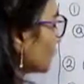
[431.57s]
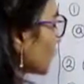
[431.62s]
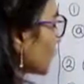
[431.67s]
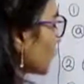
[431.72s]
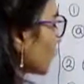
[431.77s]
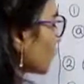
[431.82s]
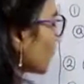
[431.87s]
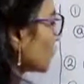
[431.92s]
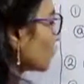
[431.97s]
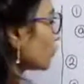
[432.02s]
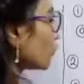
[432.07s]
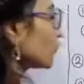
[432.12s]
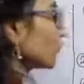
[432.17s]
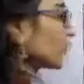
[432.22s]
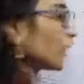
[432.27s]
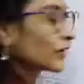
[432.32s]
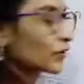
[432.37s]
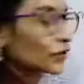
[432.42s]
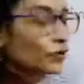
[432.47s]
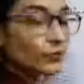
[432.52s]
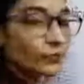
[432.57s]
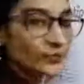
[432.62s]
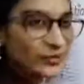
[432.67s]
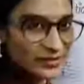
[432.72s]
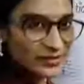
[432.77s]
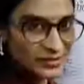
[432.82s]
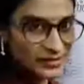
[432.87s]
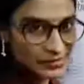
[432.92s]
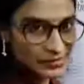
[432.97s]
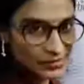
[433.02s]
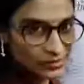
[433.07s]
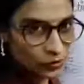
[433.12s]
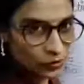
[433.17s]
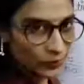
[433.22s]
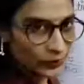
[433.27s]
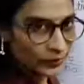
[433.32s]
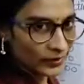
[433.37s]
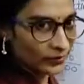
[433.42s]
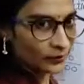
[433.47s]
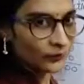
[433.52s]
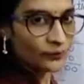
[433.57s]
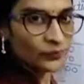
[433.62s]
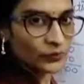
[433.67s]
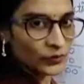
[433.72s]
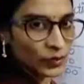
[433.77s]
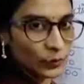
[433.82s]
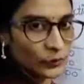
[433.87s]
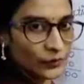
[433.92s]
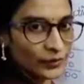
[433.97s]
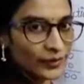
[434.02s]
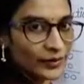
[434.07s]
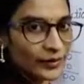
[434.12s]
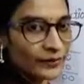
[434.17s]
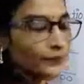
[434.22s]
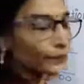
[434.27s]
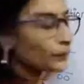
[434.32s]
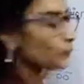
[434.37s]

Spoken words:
Okay, to find out percentage of it. Okay.